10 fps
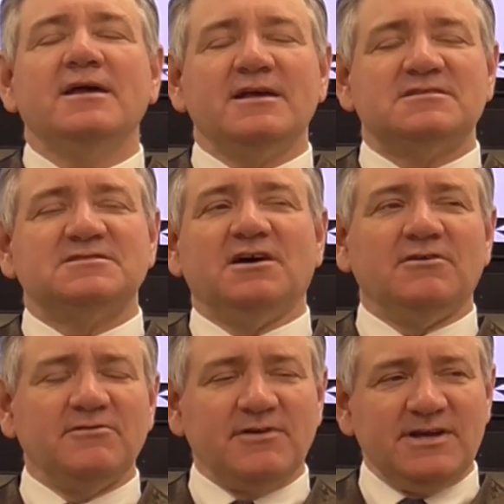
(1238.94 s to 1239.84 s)

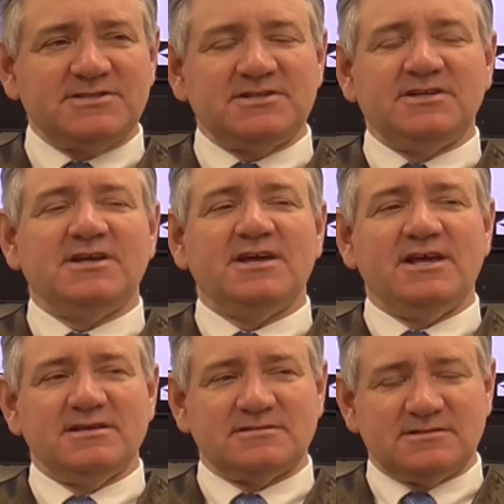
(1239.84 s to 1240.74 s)
Acceleration
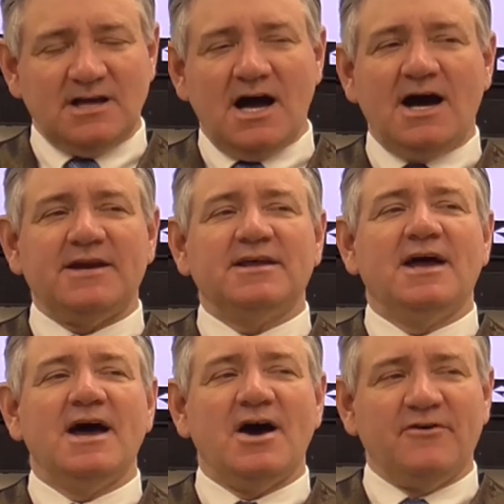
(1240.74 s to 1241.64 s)
is not
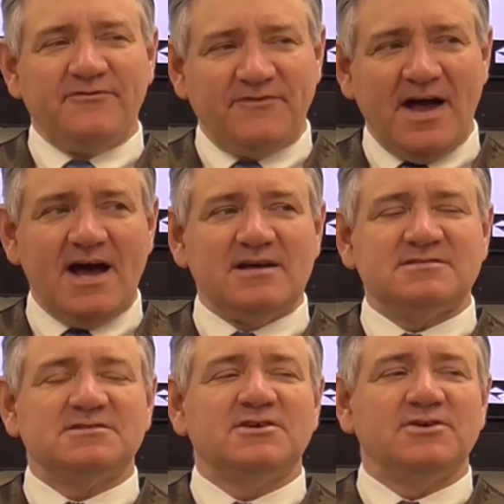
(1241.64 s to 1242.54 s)
how
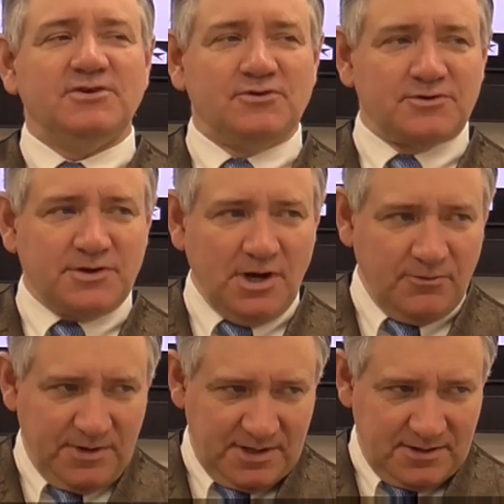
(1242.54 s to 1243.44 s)
fast you're
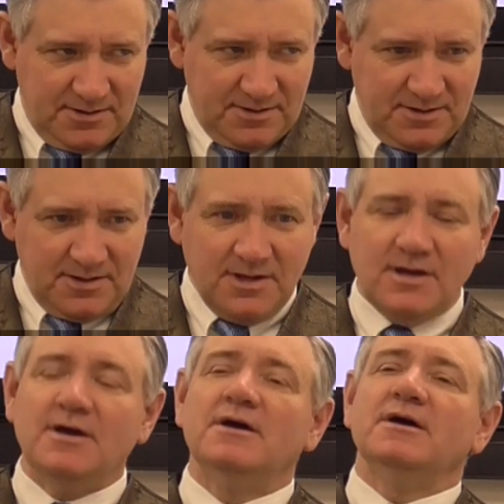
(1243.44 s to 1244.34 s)
going.
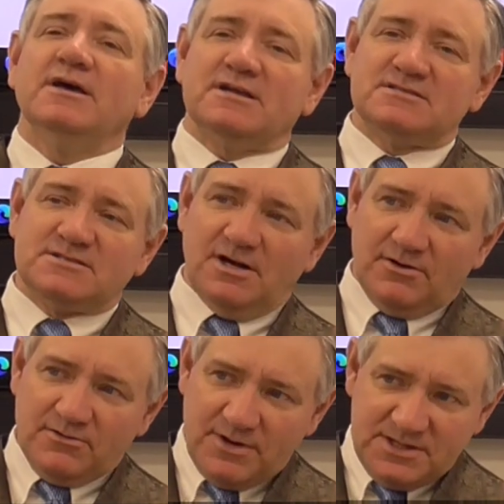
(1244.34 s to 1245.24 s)

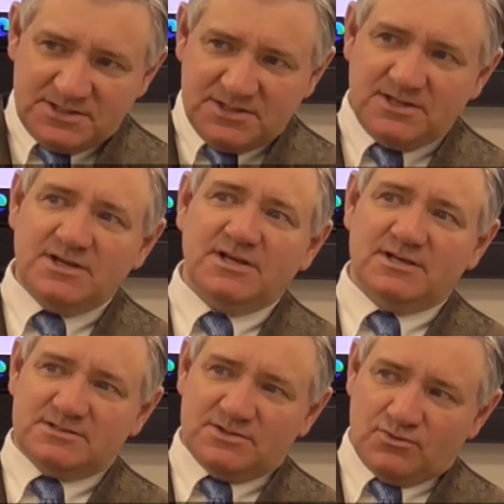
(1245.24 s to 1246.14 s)
Acceleration
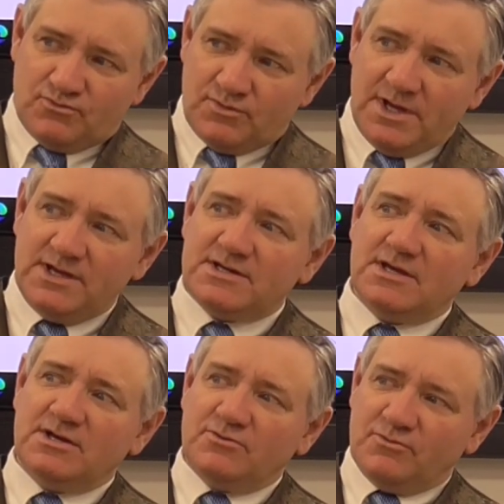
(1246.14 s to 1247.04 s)
is the rate
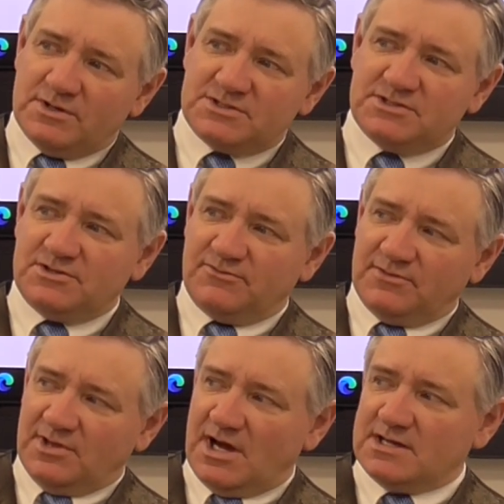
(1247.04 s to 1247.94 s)
at which your
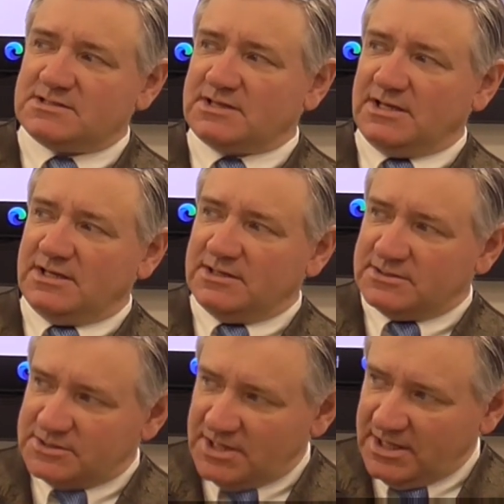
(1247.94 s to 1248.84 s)
velocity
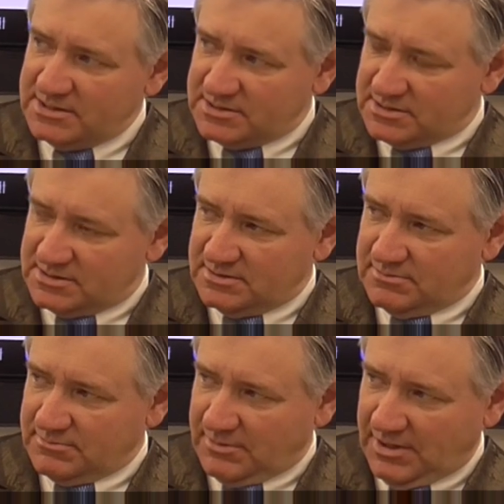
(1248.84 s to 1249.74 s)
changes,
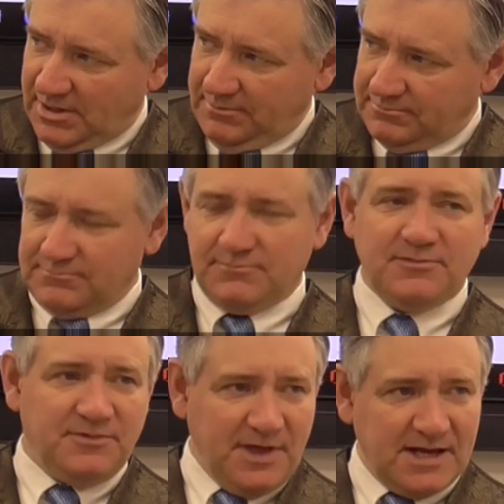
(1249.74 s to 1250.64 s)
okay?
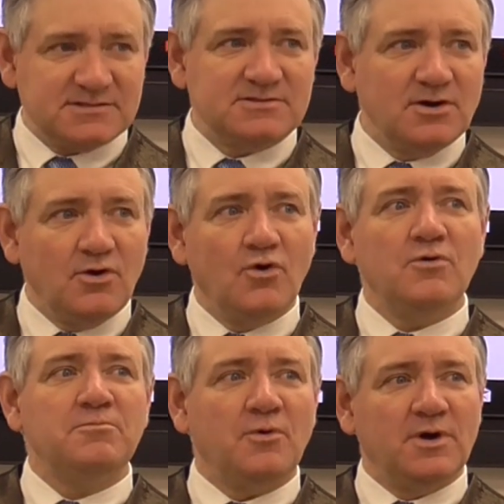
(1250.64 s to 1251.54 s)
That's the
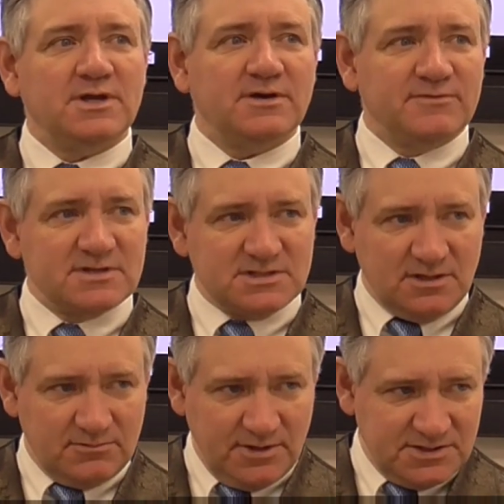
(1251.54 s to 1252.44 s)
whole point of
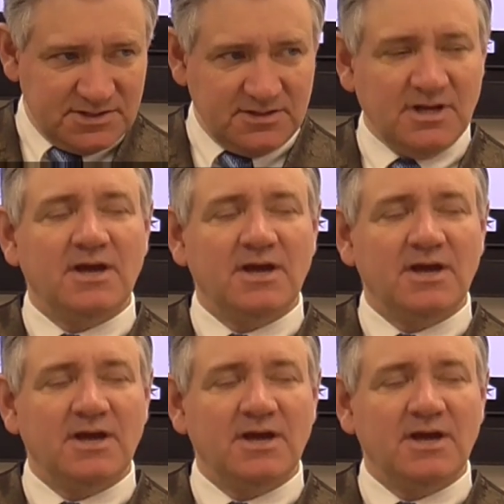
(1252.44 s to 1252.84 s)
acceleration.